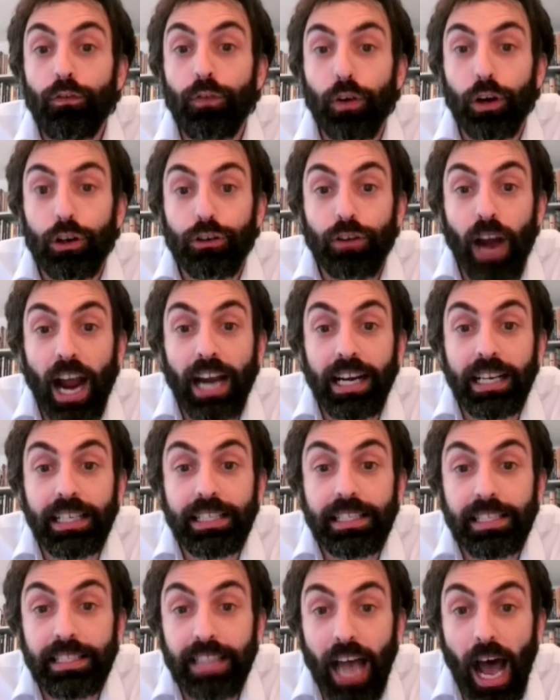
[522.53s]
for trying to
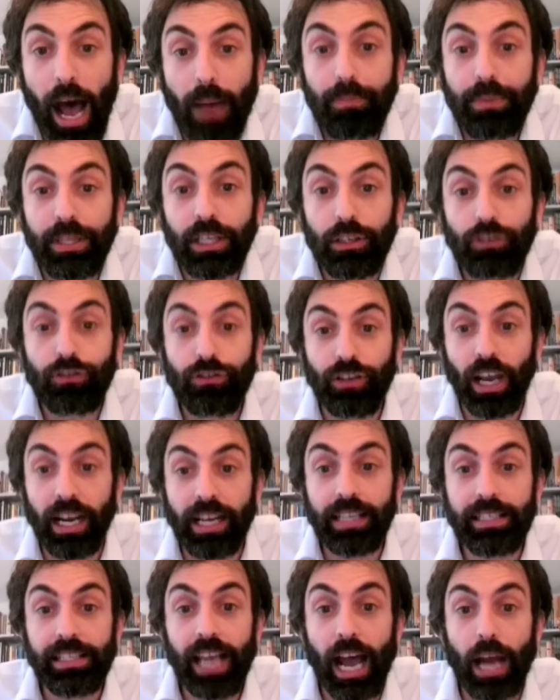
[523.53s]
stop this
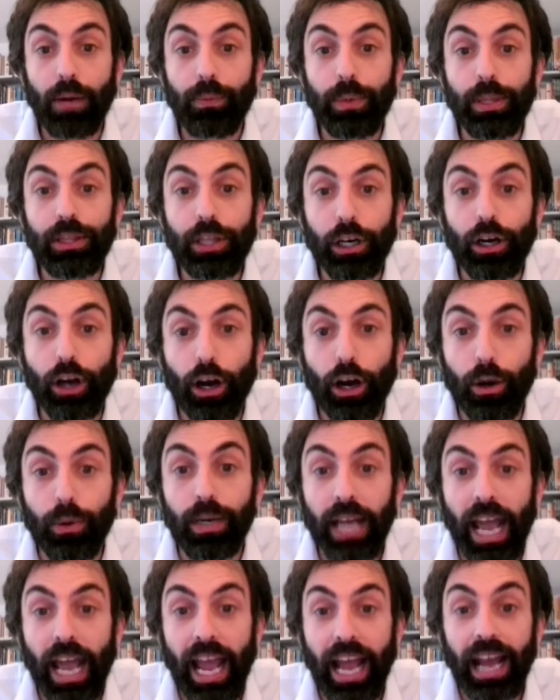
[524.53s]
genocide with their
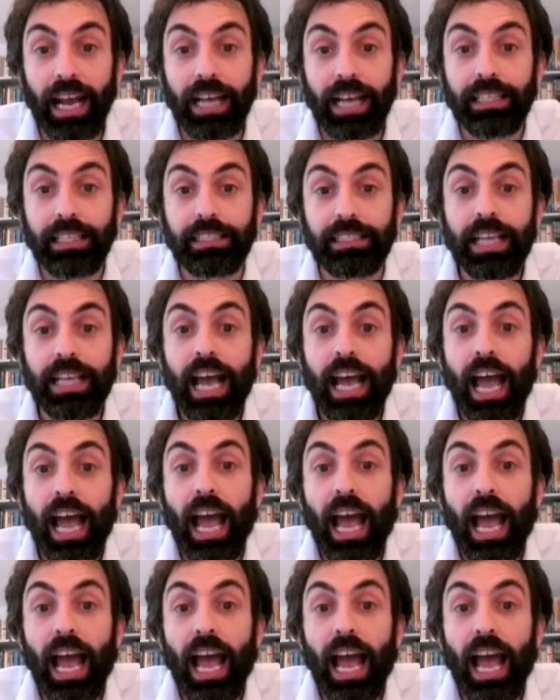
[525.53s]
own hands,